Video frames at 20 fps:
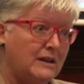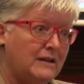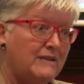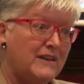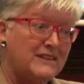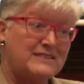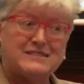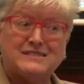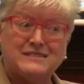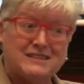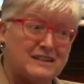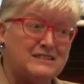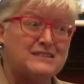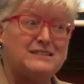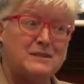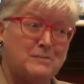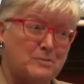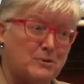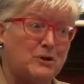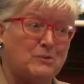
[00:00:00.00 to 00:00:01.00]
That's
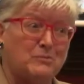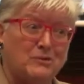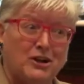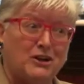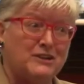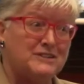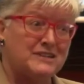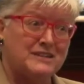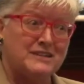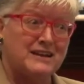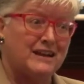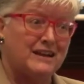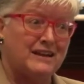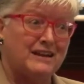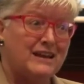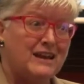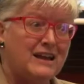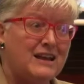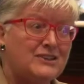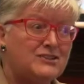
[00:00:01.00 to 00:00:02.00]
the bottom line today.
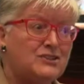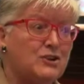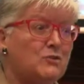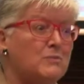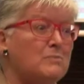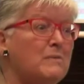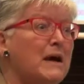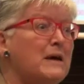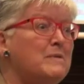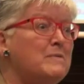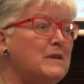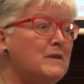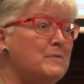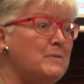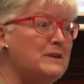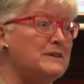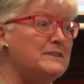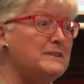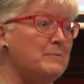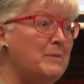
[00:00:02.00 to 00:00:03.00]
So it may be a
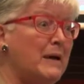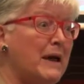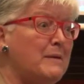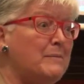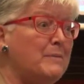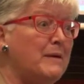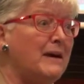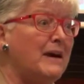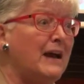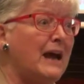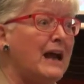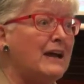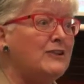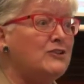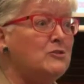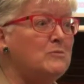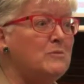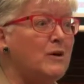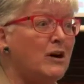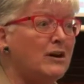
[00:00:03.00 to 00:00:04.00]
piece of paper and
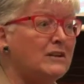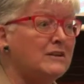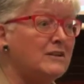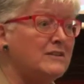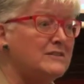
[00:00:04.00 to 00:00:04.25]
you might